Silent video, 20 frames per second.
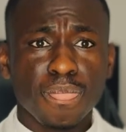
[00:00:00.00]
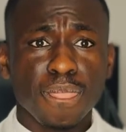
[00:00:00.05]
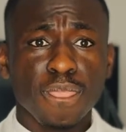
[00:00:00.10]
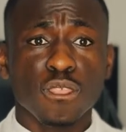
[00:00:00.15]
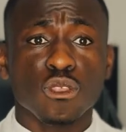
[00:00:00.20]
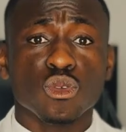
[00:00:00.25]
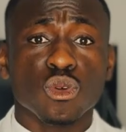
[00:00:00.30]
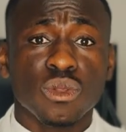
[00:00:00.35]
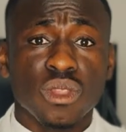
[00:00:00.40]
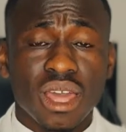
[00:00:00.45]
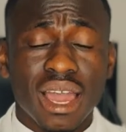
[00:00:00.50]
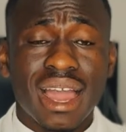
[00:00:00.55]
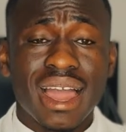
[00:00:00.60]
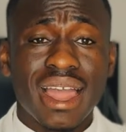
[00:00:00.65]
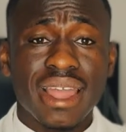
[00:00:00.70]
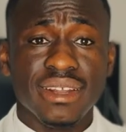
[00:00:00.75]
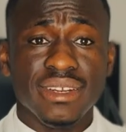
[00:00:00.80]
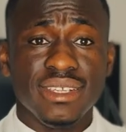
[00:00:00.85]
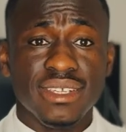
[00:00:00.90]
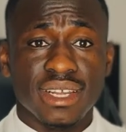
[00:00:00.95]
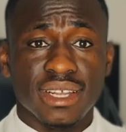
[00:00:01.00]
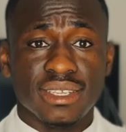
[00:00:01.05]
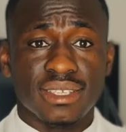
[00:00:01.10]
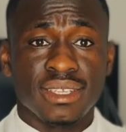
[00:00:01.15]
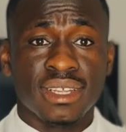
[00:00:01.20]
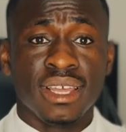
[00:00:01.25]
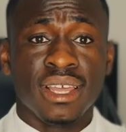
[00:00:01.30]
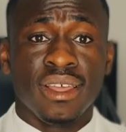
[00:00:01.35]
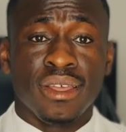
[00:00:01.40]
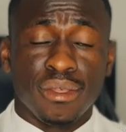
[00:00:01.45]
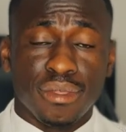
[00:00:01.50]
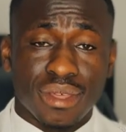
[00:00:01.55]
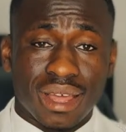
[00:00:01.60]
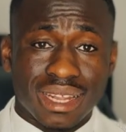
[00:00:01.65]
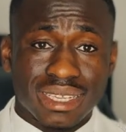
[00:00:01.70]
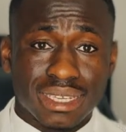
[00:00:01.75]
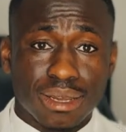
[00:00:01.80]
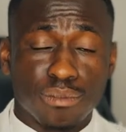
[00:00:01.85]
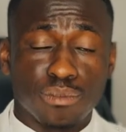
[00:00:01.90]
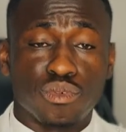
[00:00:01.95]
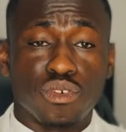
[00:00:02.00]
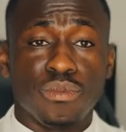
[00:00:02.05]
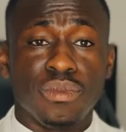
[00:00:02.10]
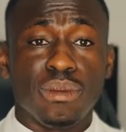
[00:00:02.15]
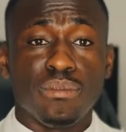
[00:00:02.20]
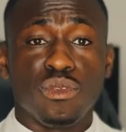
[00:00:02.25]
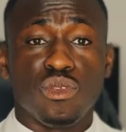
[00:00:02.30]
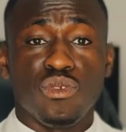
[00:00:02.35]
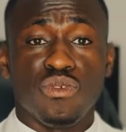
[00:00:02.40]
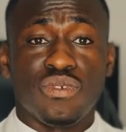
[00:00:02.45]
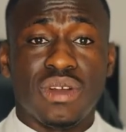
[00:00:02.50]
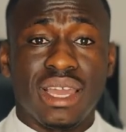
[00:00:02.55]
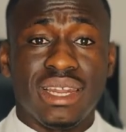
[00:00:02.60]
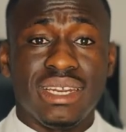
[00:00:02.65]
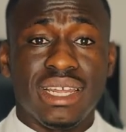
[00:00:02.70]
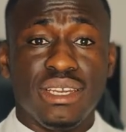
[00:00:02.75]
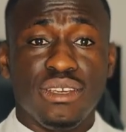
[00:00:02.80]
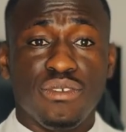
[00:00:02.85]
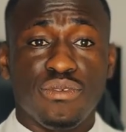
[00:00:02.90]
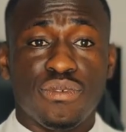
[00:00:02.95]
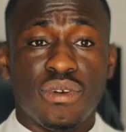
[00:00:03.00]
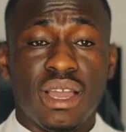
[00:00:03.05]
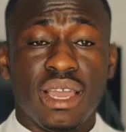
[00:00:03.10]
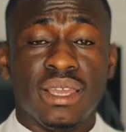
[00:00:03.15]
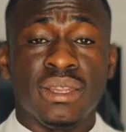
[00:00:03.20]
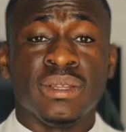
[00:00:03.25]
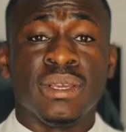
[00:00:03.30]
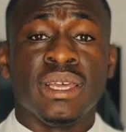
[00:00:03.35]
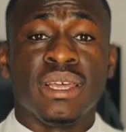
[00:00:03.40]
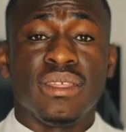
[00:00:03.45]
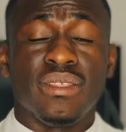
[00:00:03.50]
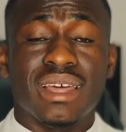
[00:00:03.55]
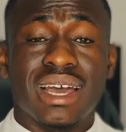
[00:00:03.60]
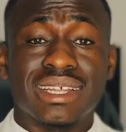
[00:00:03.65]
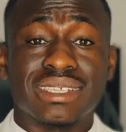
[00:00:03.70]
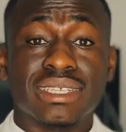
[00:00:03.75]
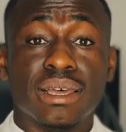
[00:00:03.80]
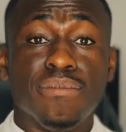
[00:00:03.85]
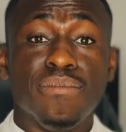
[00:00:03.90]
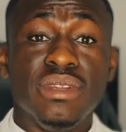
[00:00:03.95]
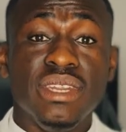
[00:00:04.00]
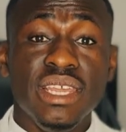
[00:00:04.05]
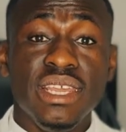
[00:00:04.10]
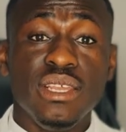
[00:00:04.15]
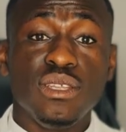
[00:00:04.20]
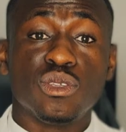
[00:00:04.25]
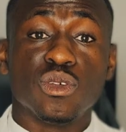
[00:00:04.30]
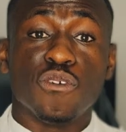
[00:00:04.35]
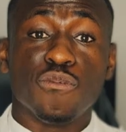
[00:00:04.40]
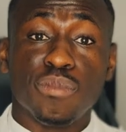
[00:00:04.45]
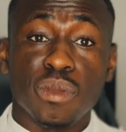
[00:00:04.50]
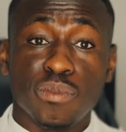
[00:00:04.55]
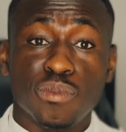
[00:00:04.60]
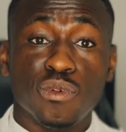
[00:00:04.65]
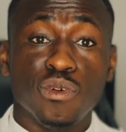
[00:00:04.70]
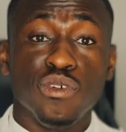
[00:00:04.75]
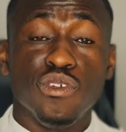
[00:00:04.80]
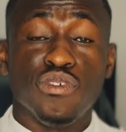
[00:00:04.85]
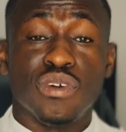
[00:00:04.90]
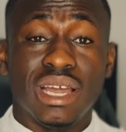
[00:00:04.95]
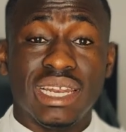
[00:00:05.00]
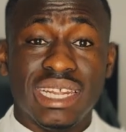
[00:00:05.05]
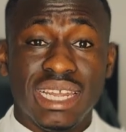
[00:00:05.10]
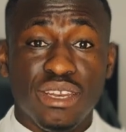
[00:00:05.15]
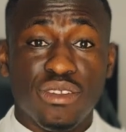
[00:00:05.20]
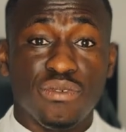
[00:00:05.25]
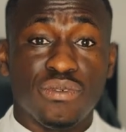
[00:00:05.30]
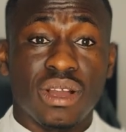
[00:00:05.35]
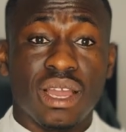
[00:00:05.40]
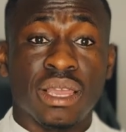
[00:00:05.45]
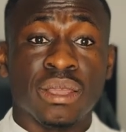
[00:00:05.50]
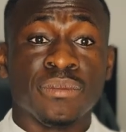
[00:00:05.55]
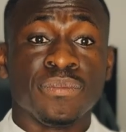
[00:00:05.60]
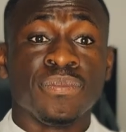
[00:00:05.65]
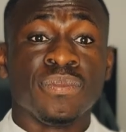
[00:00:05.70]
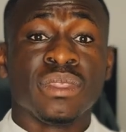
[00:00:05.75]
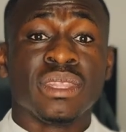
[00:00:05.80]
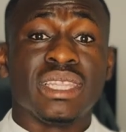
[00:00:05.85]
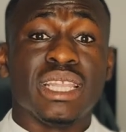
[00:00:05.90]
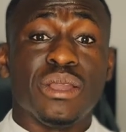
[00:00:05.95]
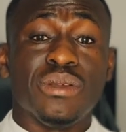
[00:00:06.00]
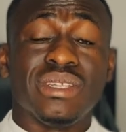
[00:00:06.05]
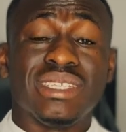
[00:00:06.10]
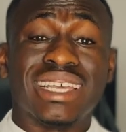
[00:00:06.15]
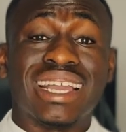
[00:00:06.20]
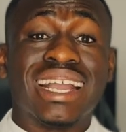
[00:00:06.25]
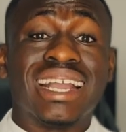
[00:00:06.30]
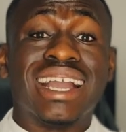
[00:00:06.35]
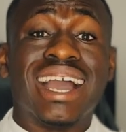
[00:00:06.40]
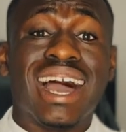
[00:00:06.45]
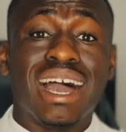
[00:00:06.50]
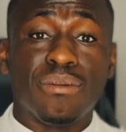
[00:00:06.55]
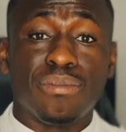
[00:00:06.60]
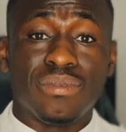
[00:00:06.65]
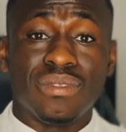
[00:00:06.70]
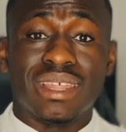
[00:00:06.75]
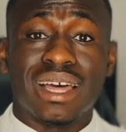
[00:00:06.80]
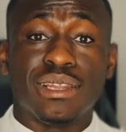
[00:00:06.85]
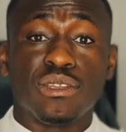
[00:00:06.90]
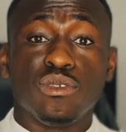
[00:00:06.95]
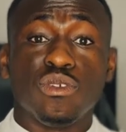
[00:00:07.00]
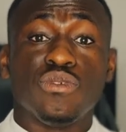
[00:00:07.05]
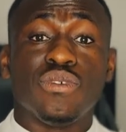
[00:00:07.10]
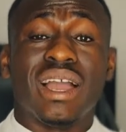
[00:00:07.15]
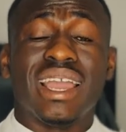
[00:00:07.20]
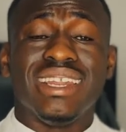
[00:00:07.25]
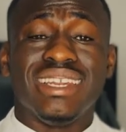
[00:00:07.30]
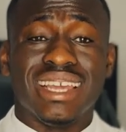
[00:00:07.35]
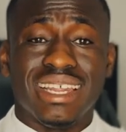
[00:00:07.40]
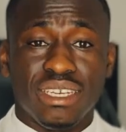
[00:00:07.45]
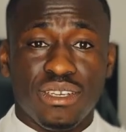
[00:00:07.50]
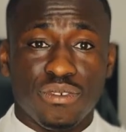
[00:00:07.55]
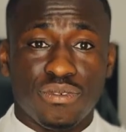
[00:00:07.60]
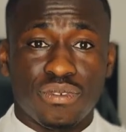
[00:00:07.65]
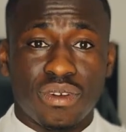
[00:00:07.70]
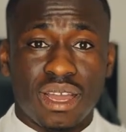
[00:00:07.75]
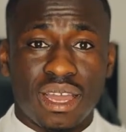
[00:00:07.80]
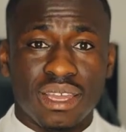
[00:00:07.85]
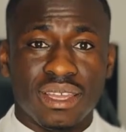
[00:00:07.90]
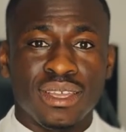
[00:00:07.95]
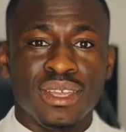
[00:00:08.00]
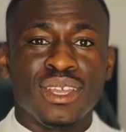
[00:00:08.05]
So there are ideas, there are some problems you've identified, there are some needs of people you've identified, there is a gap that you've identified.